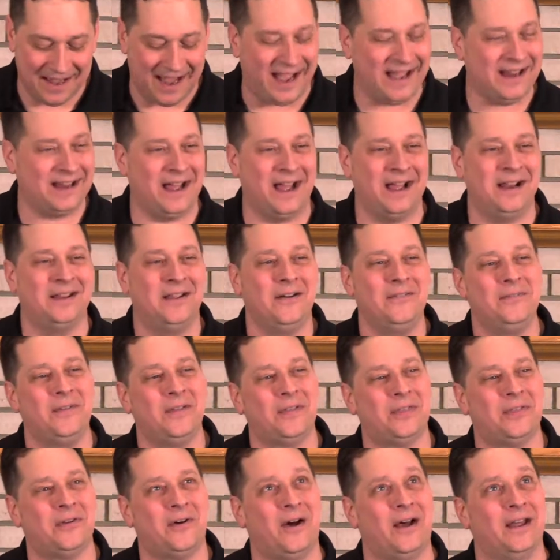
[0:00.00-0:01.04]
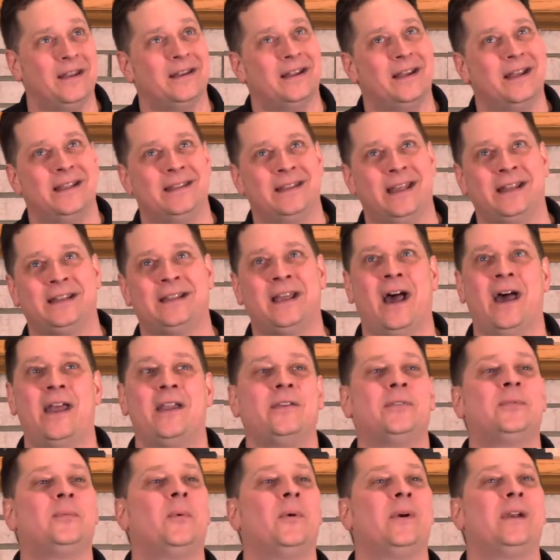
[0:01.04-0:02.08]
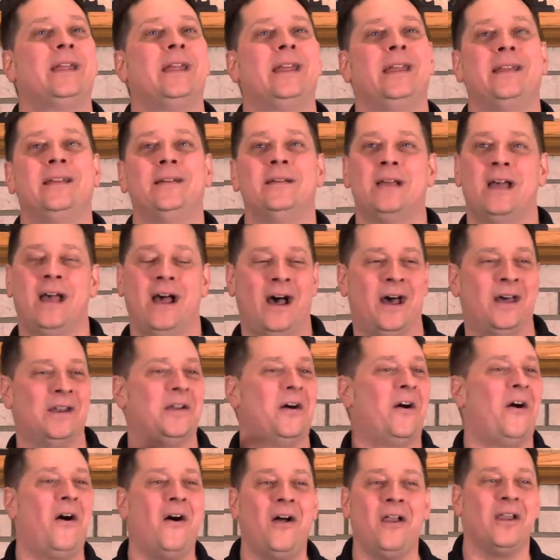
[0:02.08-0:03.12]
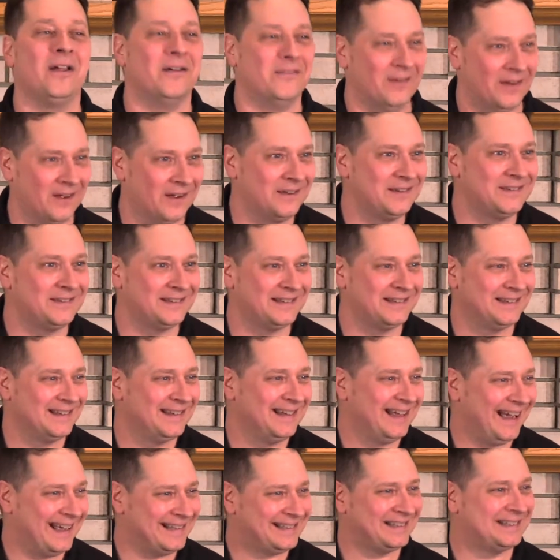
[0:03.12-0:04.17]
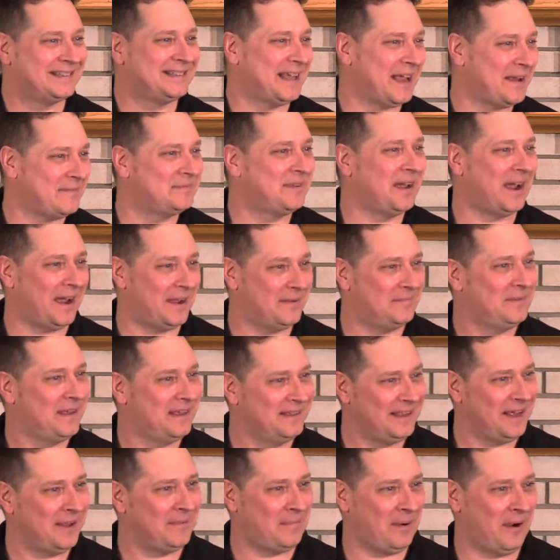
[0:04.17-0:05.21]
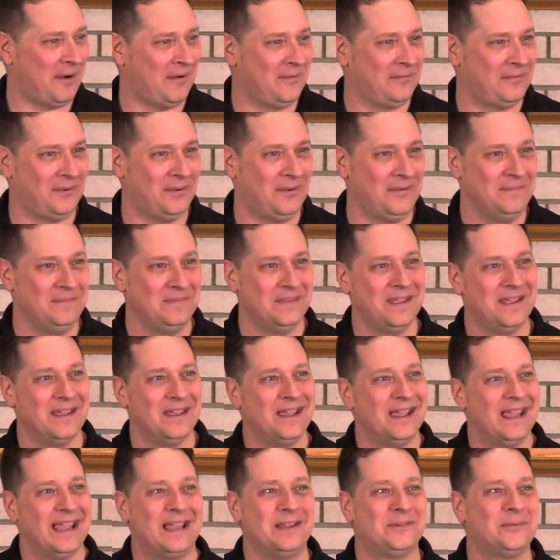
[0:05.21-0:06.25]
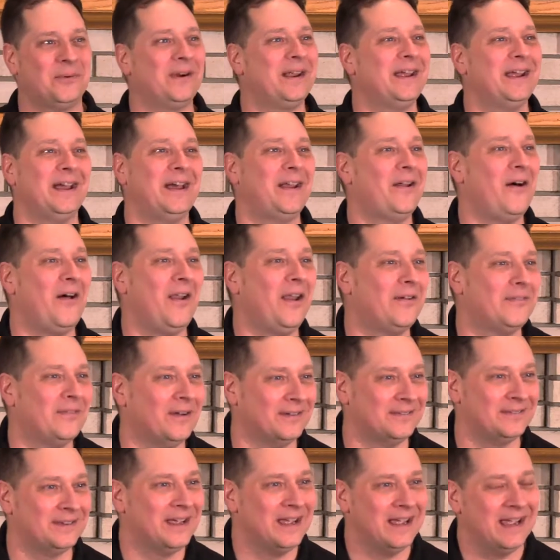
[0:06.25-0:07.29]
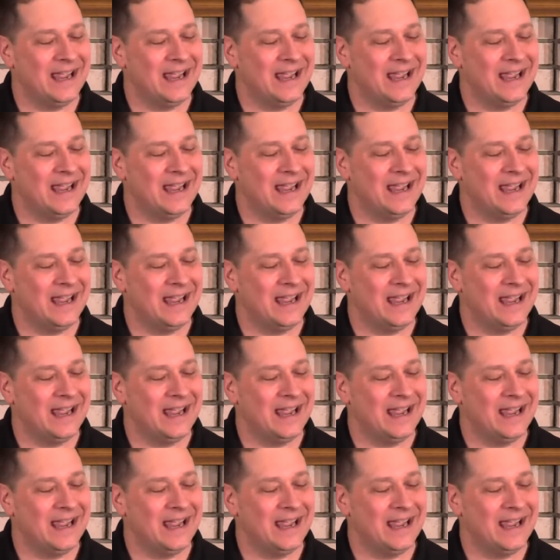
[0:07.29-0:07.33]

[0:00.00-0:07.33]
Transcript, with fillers: I, I love the thought that God is working on all of us at the same time. Isn't that powerful? He's working on all of us.